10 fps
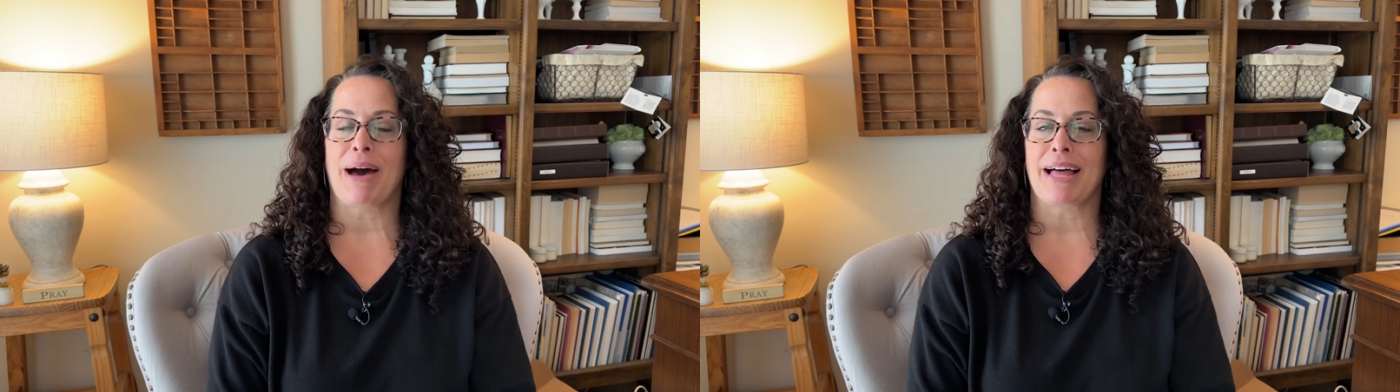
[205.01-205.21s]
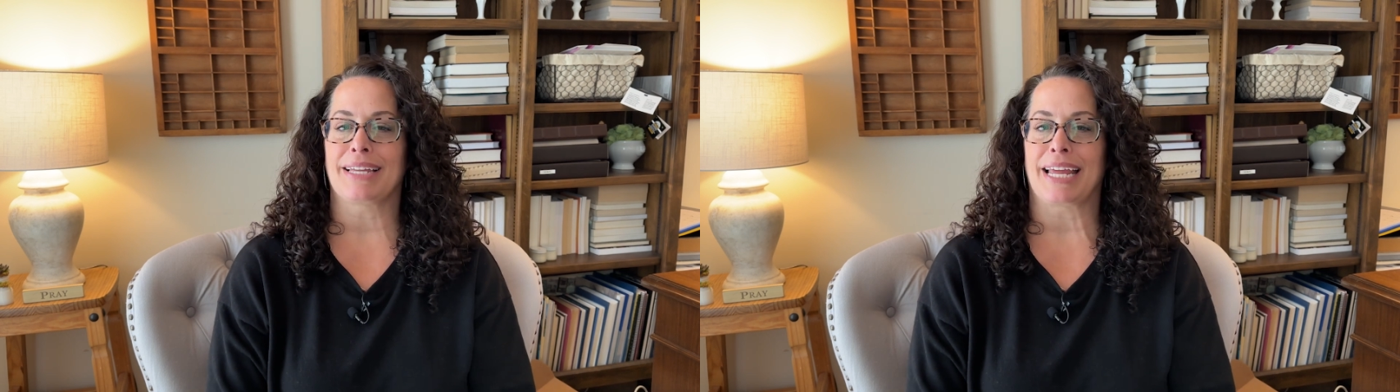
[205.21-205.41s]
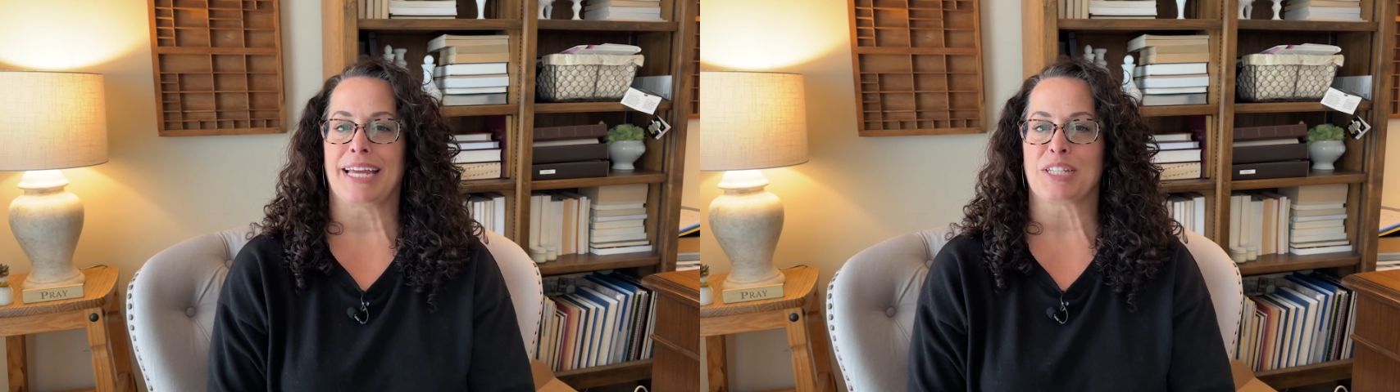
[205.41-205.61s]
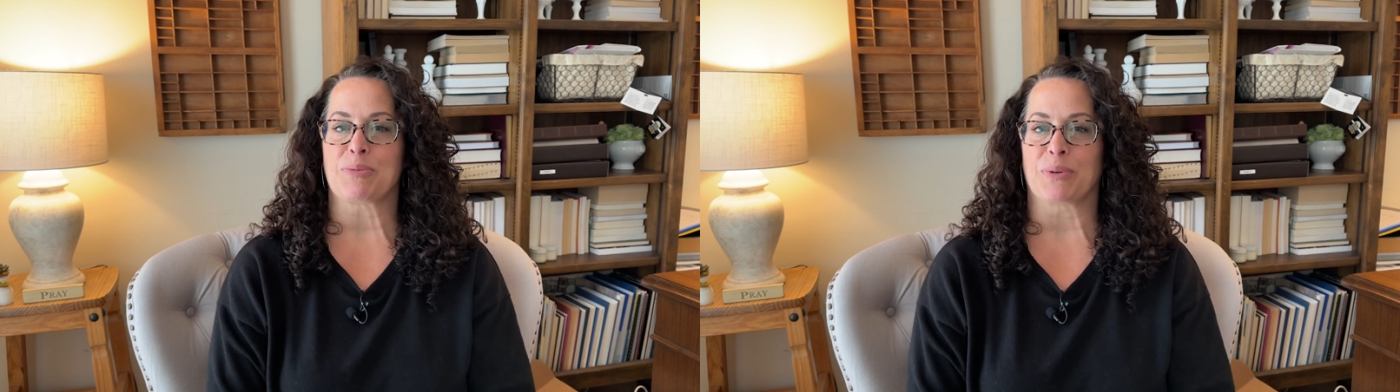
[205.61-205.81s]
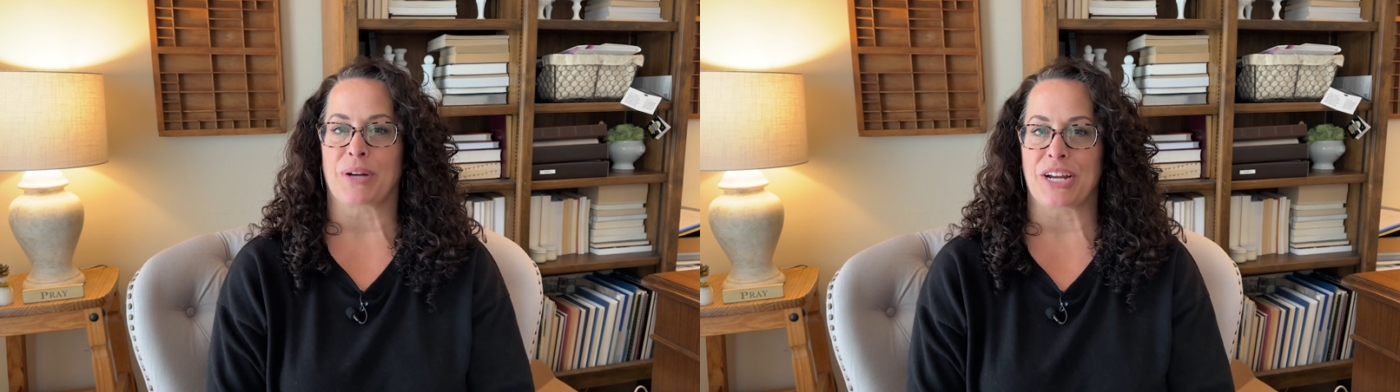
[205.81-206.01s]
holiday
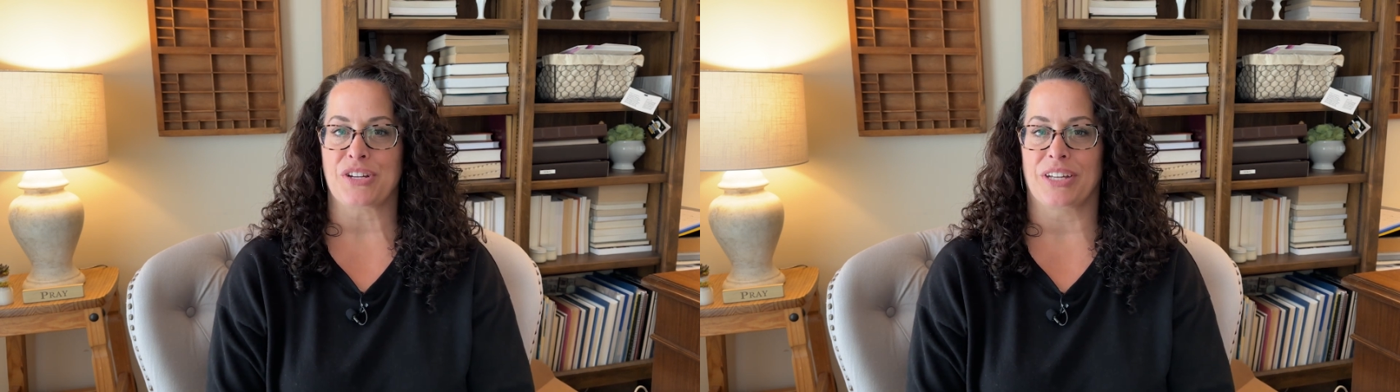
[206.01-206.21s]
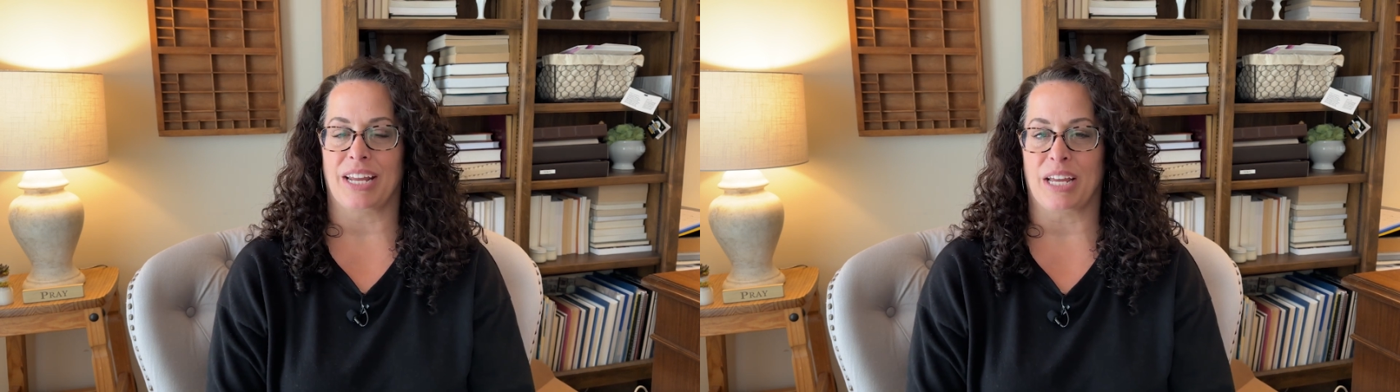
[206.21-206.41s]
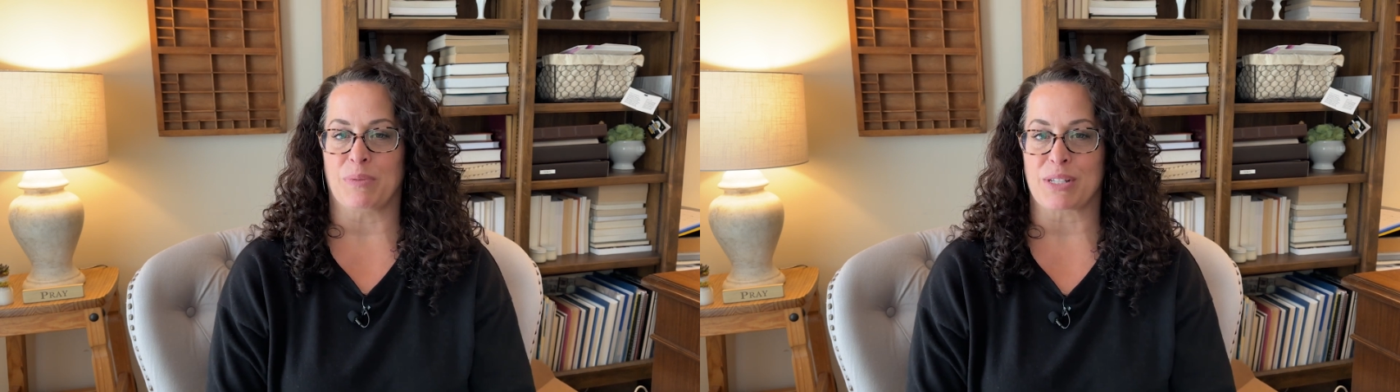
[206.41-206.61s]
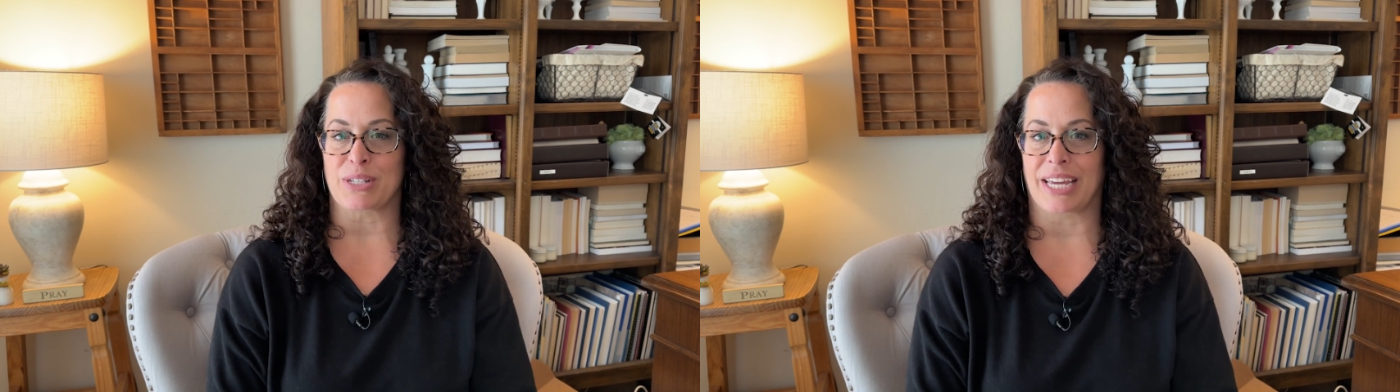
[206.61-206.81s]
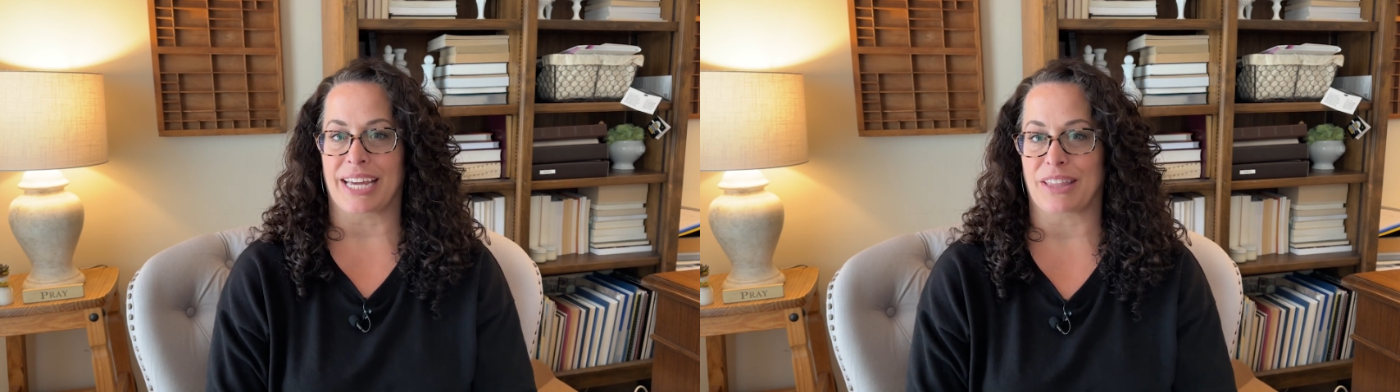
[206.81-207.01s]
inspiration and was
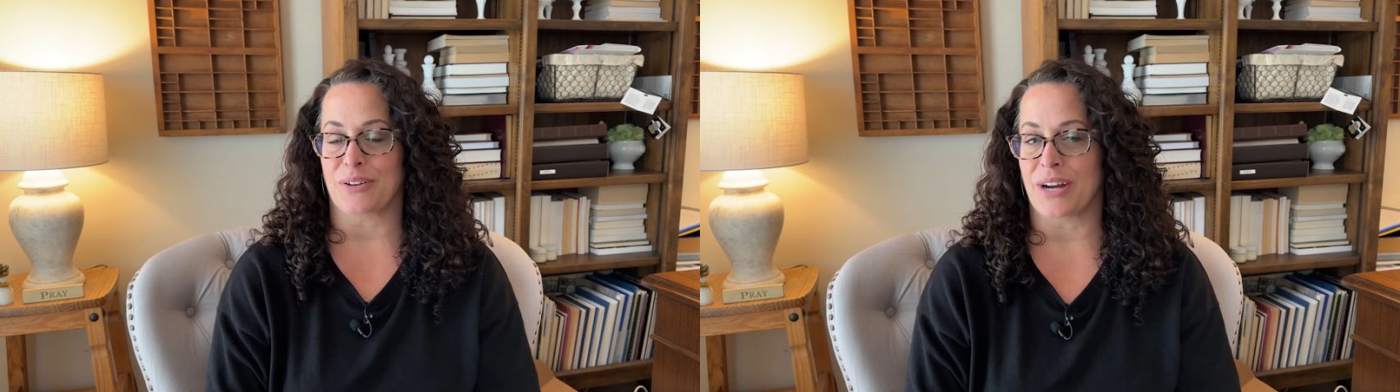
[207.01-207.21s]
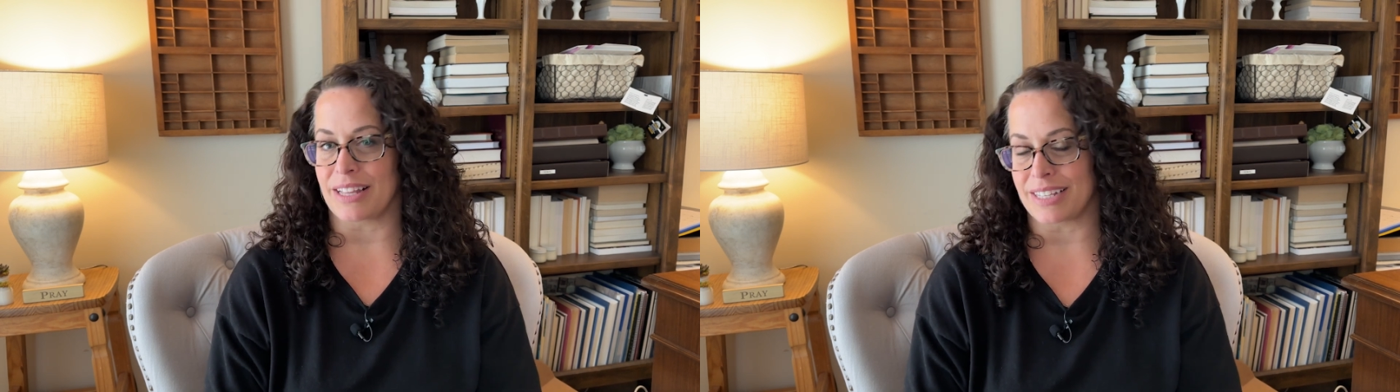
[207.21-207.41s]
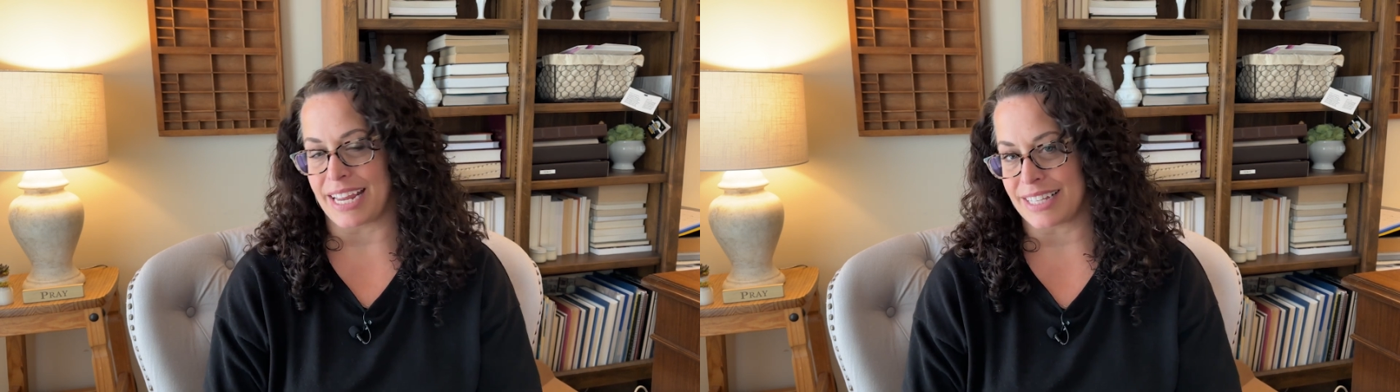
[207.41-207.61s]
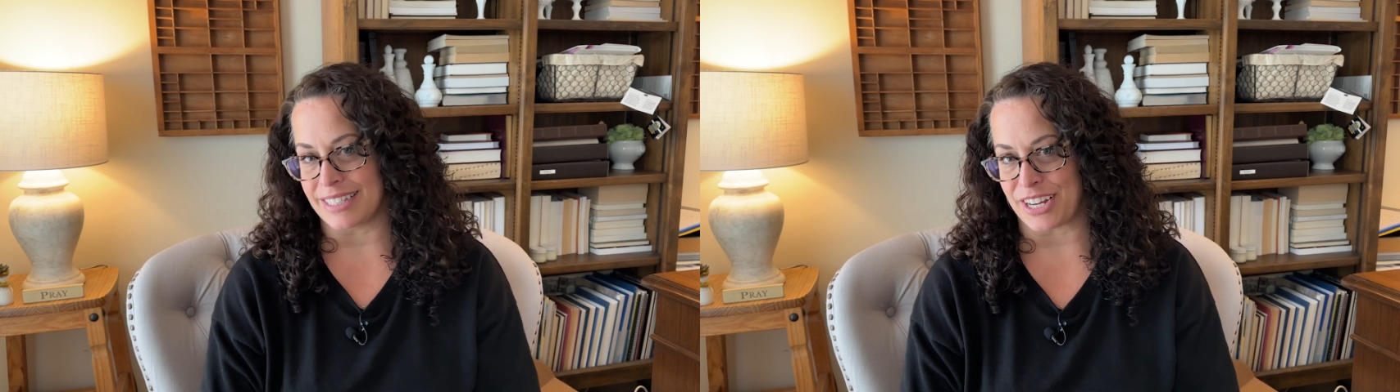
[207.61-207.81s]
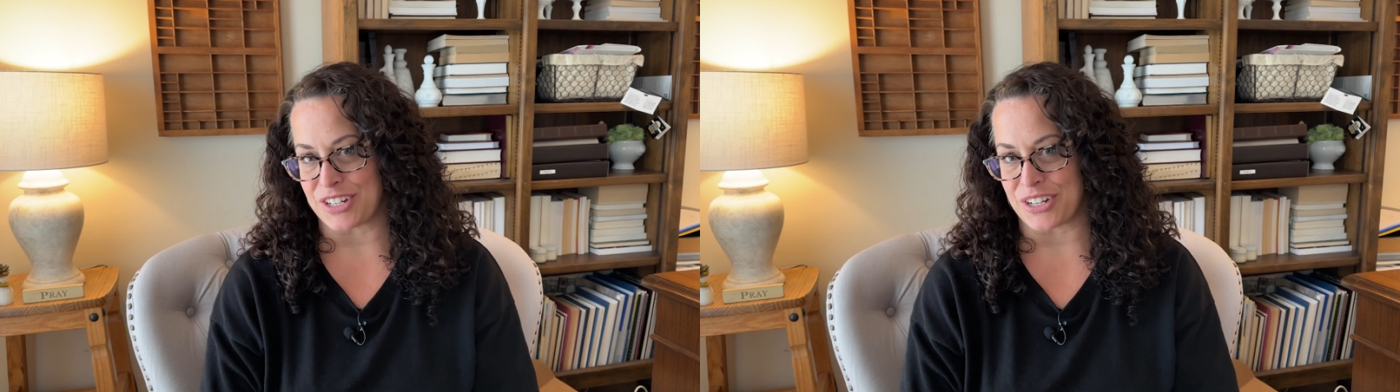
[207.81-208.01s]
looking at their holiday
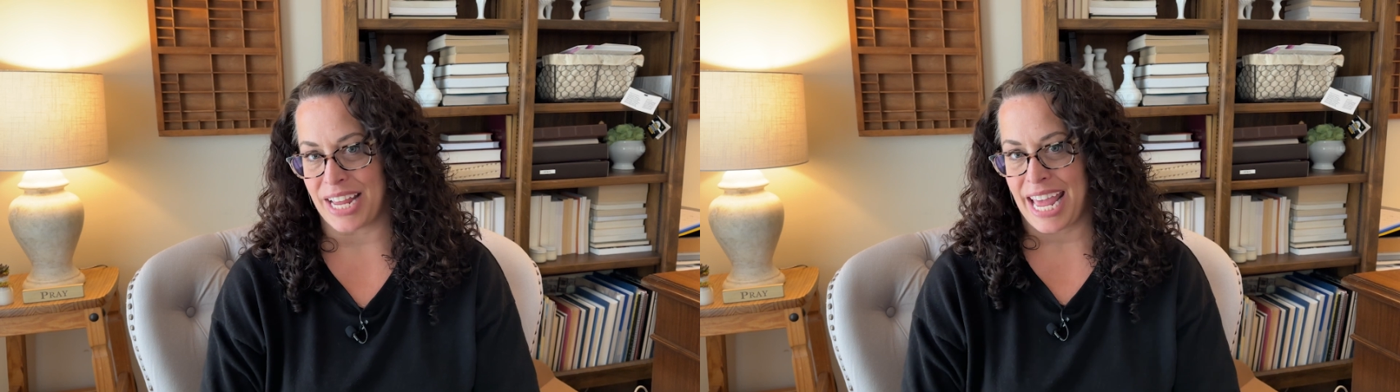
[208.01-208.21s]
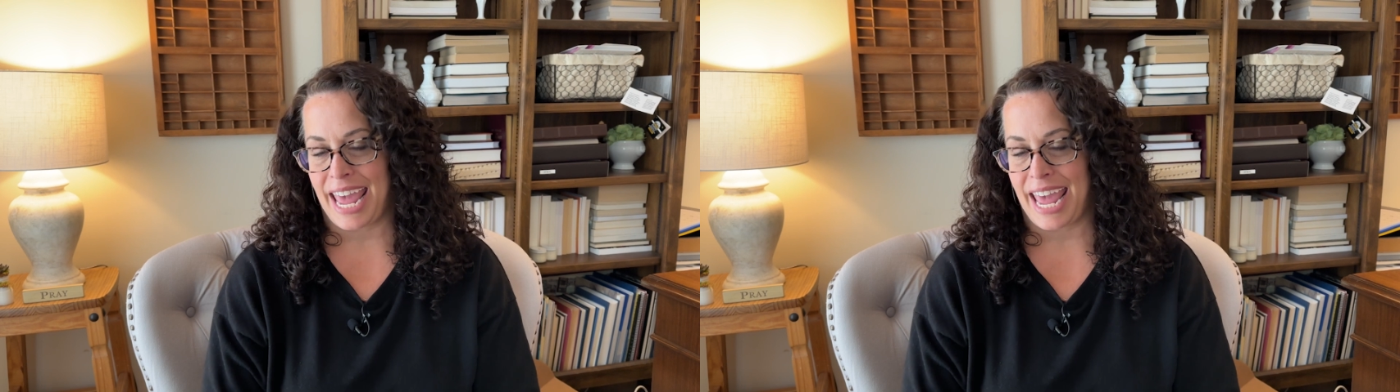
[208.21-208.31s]
collection.